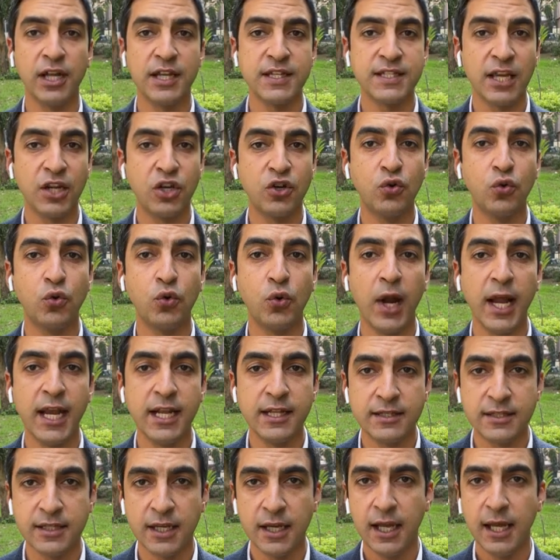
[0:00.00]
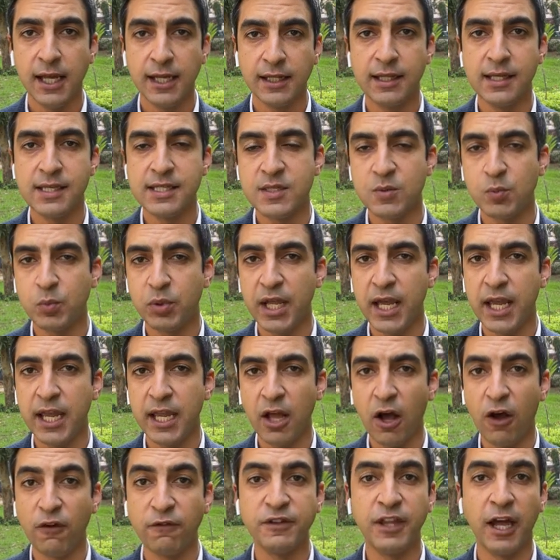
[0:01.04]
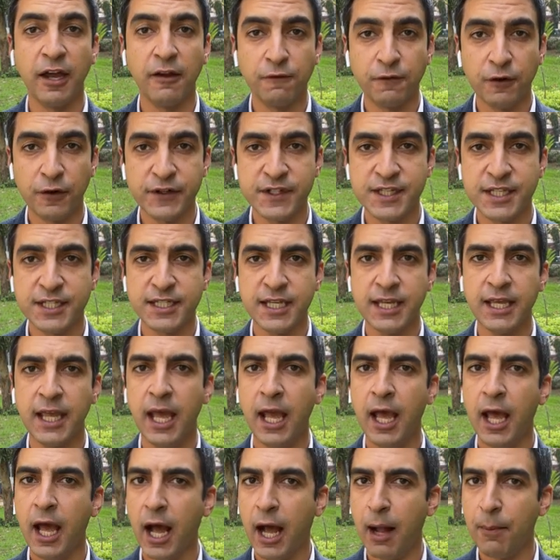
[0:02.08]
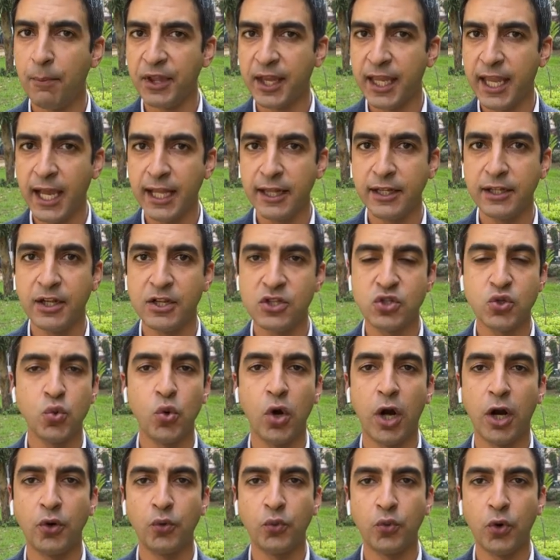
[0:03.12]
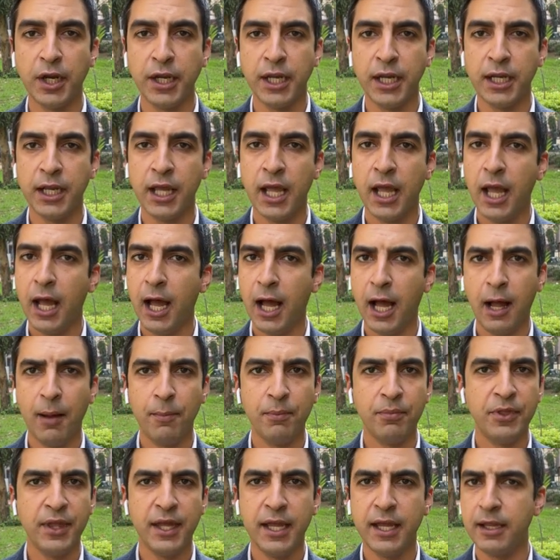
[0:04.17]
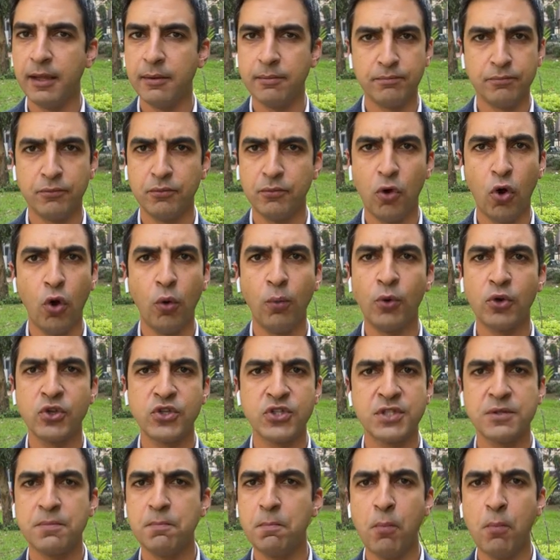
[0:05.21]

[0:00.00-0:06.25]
it's a great display of diversity. The candidates who are running, almost